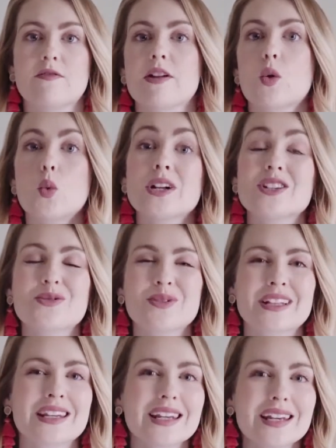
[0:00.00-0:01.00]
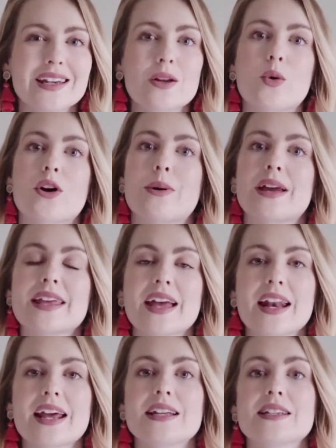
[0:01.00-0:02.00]
Like, what do you really need? Where do I
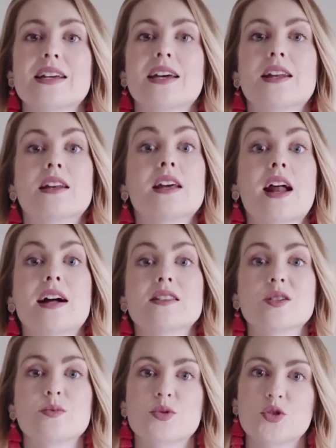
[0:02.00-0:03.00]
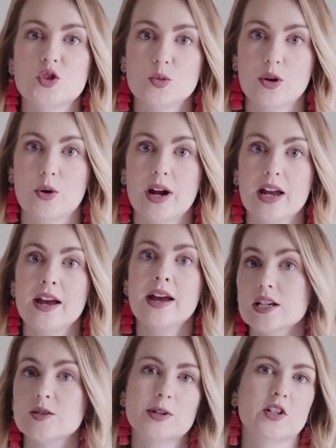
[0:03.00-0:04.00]
get it? And it adds up super quick,
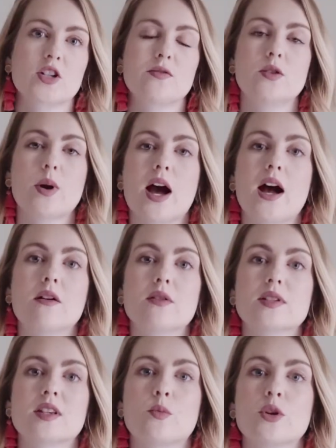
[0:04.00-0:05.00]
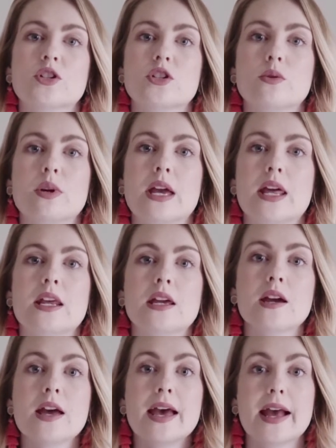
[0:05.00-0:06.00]
especially if you have someone doing any
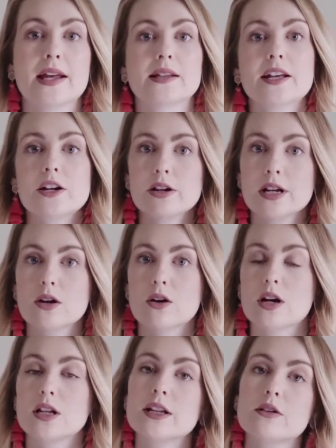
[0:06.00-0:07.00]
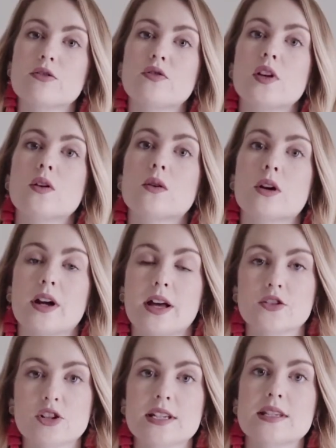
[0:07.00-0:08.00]
hand lettering or calligraphy or
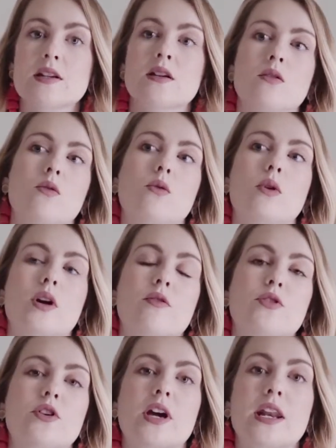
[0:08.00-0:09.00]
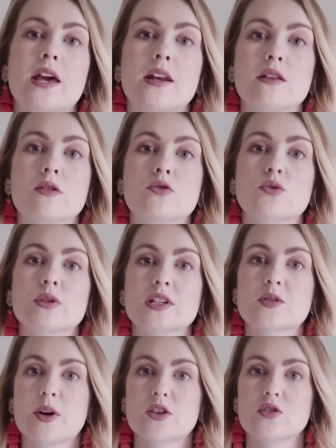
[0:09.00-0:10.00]
addressing, or if you're getting any of those really
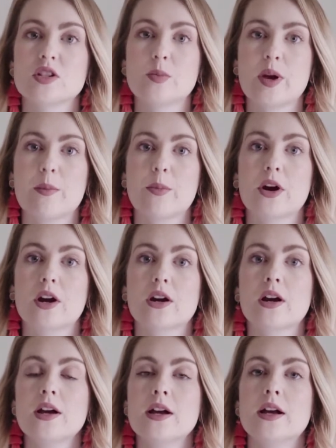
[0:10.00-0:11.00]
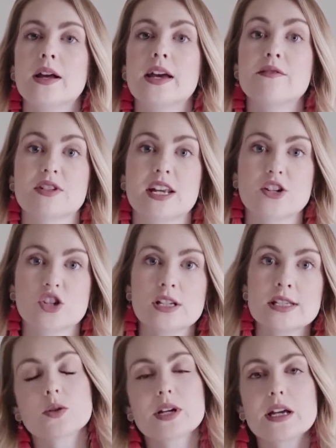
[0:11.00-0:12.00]
specialty paper invitations.
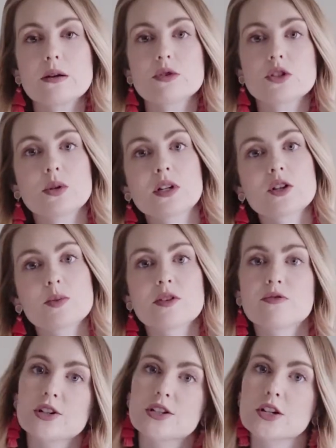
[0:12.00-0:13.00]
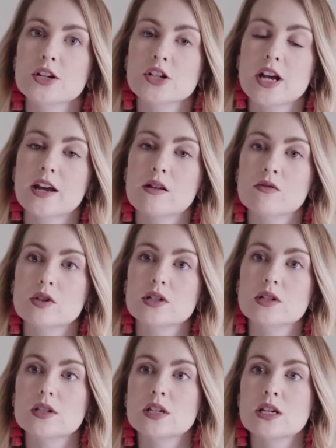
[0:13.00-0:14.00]
So I was doing a little bit of research and
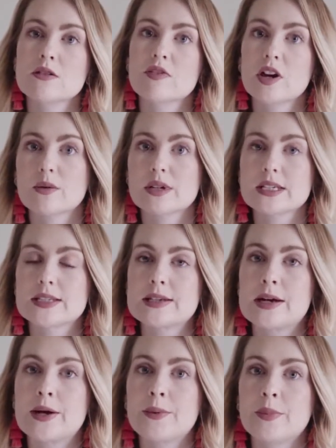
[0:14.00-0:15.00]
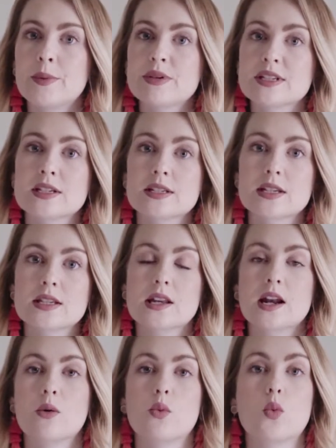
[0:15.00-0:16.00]
seeing if there was some businesses that
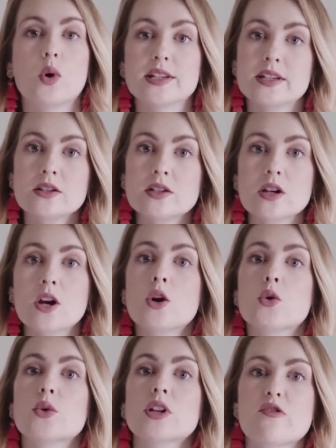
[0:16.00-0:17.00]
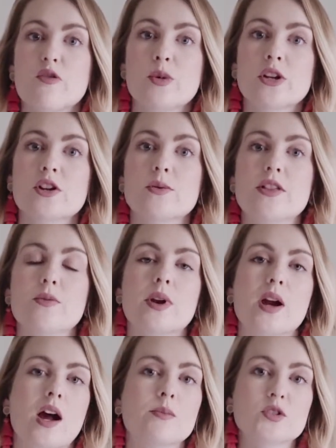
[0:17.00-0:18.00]
I wasn't really familiar with when it
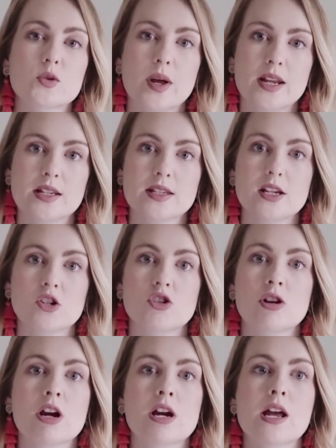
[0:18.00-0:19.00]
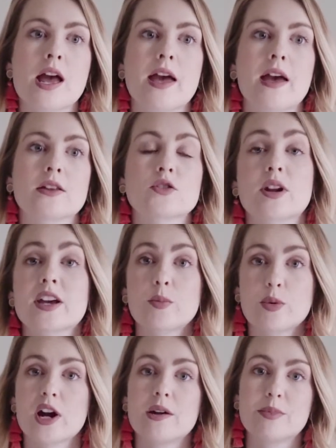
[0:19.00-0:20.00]
comes to wedding stationery, and so I could
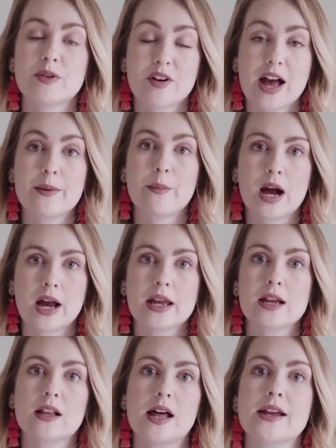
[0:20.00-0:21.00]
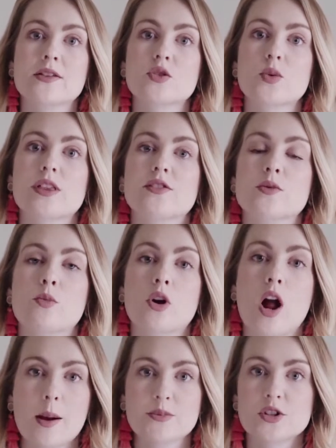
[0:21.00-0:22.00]
provide my clients with some more
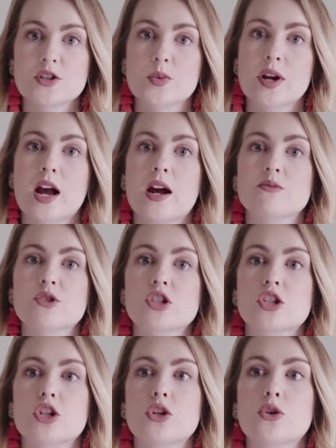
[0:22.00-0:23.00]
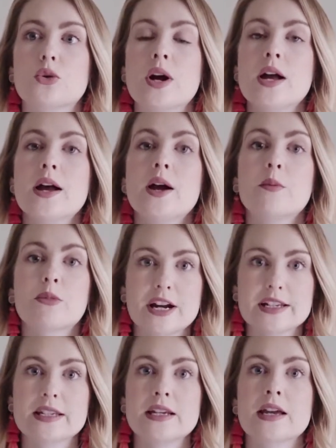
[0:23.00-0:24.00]
options when it comes to
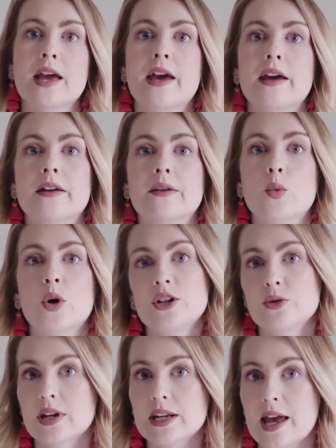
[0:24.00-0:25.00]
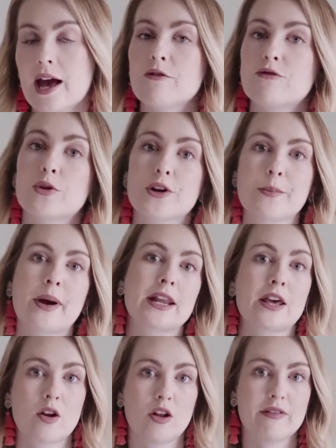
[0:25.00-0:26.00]
pricing and what you can get for your money
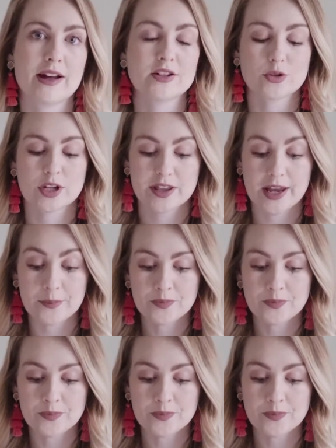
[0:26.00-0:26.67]
and all of that sort of thing.